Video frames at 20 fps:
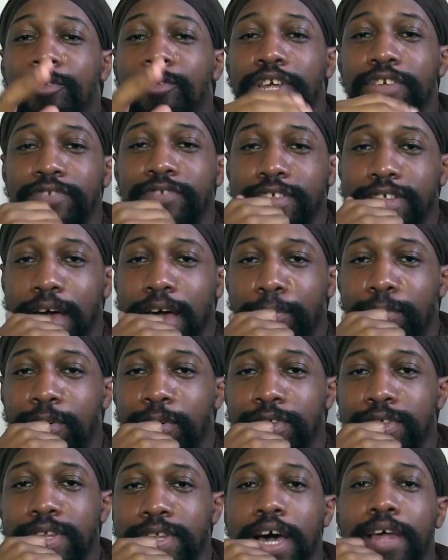All these things are
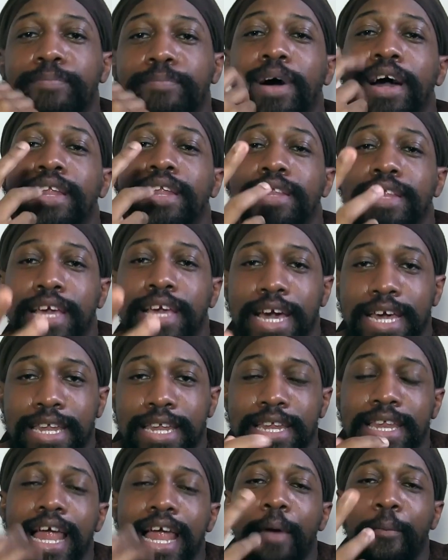important. So that, but
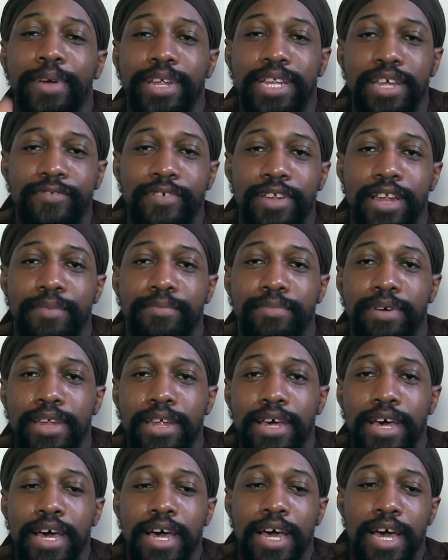again, language
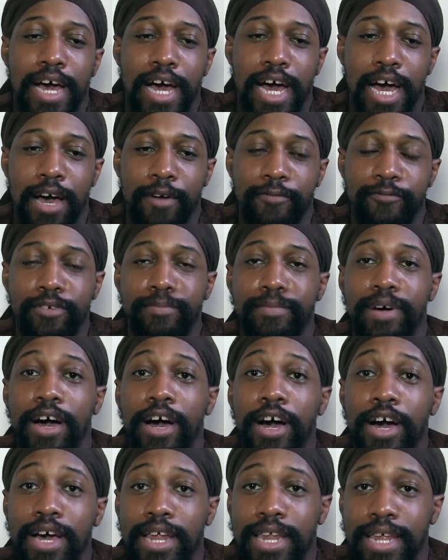development from
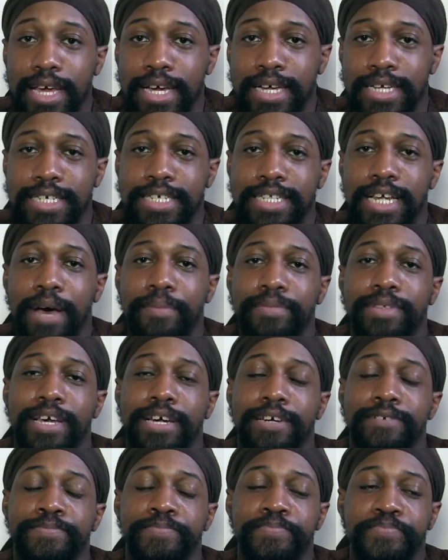early. Do you know what I'm
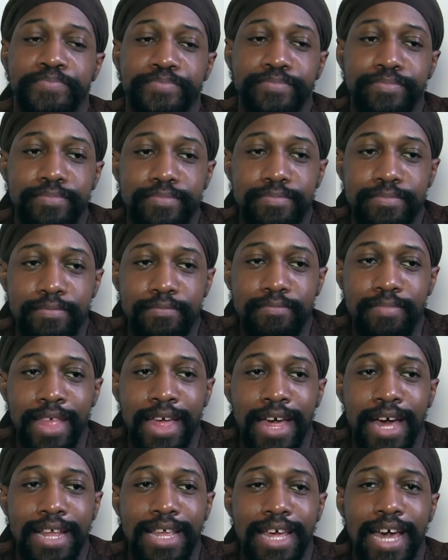saying?
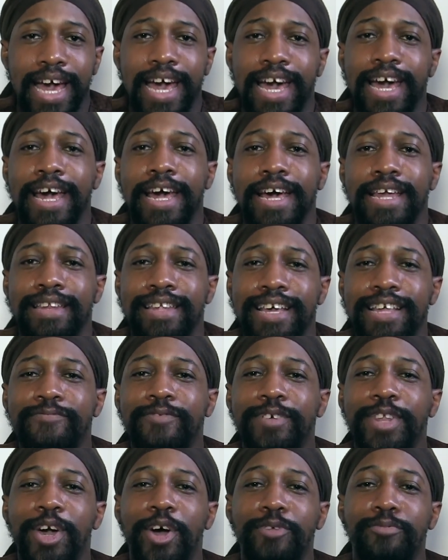And yeah, this
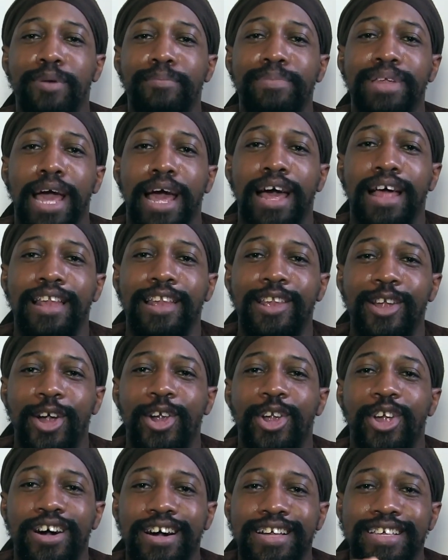video is probably a
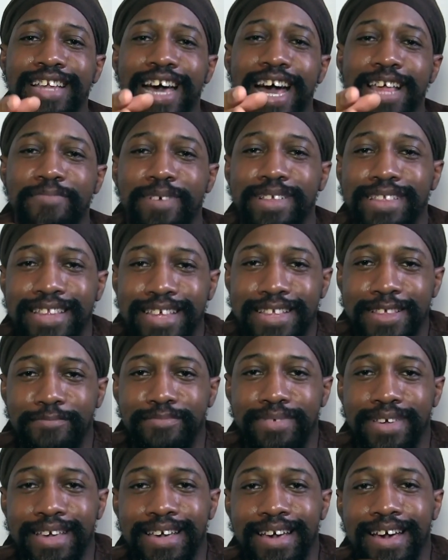lot longer than I expected it to
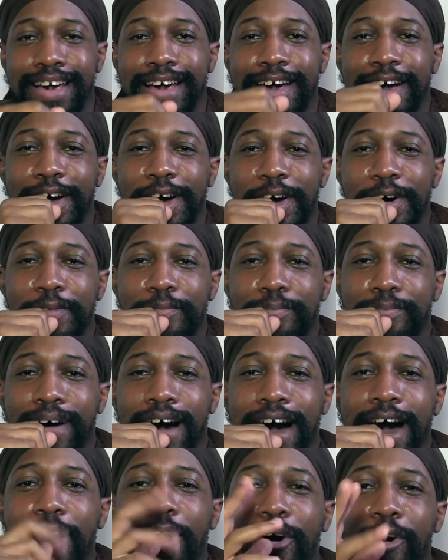be.
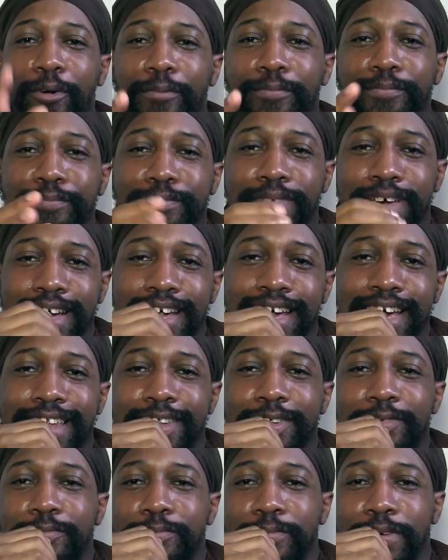But I hope,
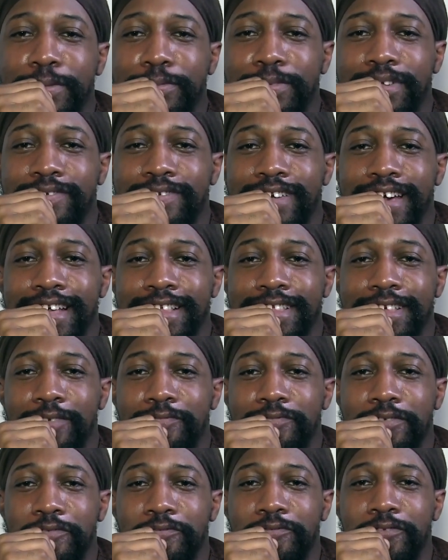again, people have gained
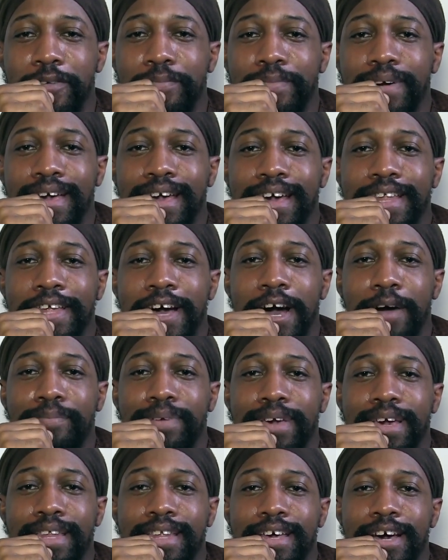something from it, you know what I
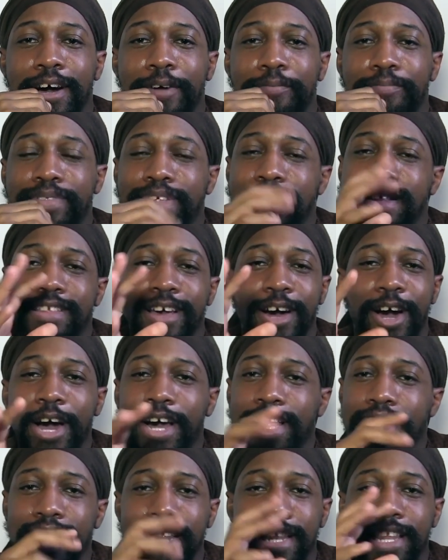mean? This
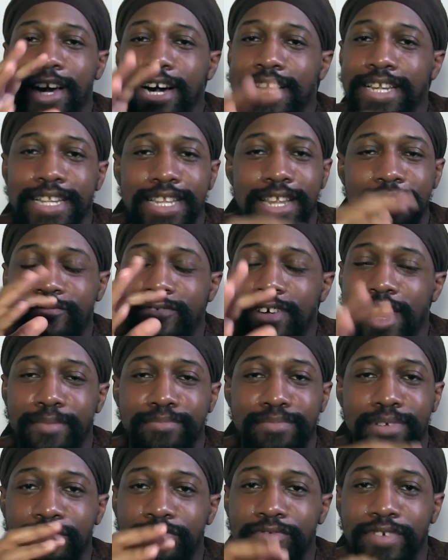early learning
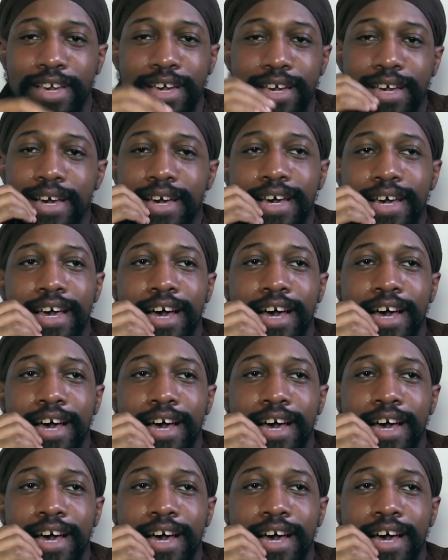development thing